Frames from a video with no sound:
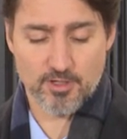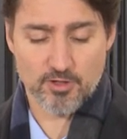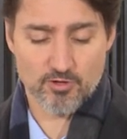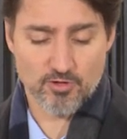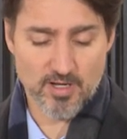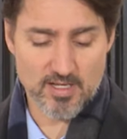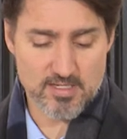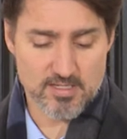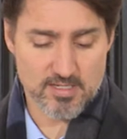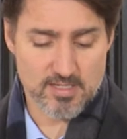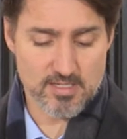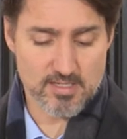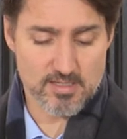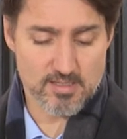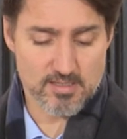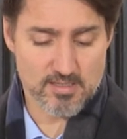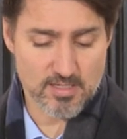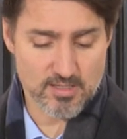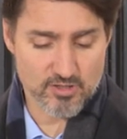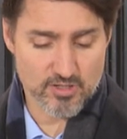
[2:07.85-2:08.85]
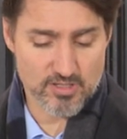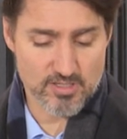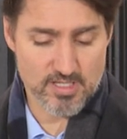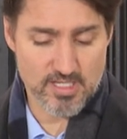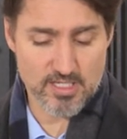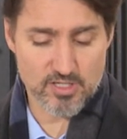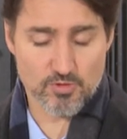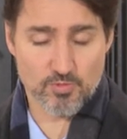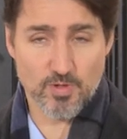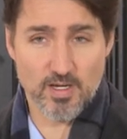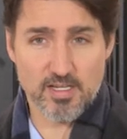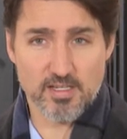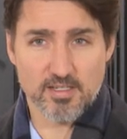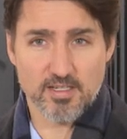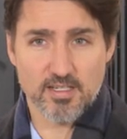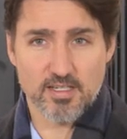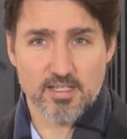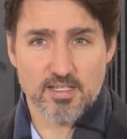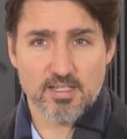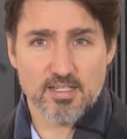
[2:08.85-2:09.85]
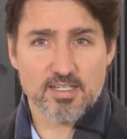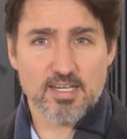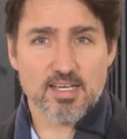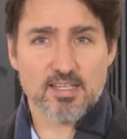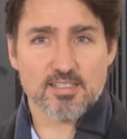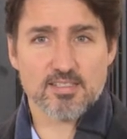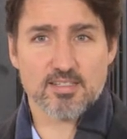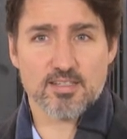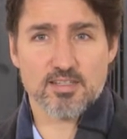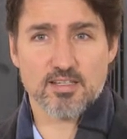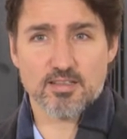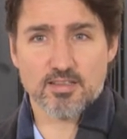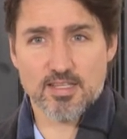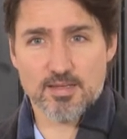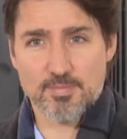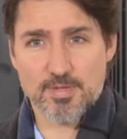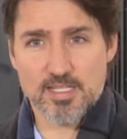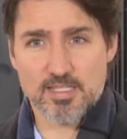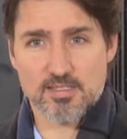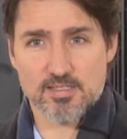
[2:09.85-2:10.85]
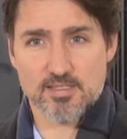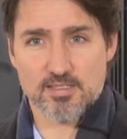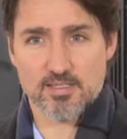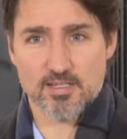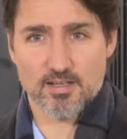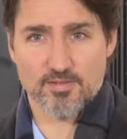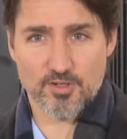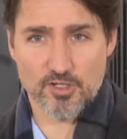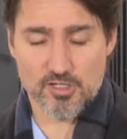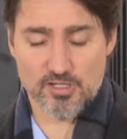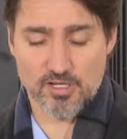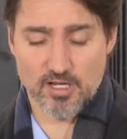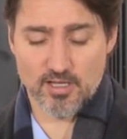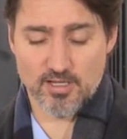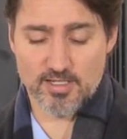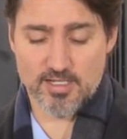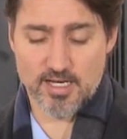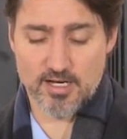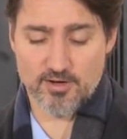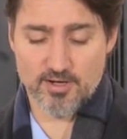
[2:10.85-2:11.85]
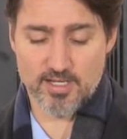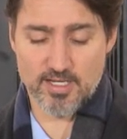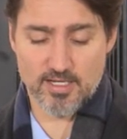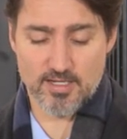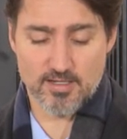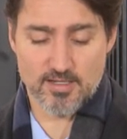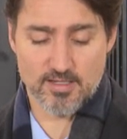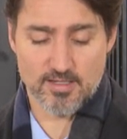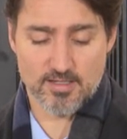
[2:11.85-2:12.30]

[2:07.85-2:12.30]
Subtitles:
Crises such as this one test the limits of our solidarity.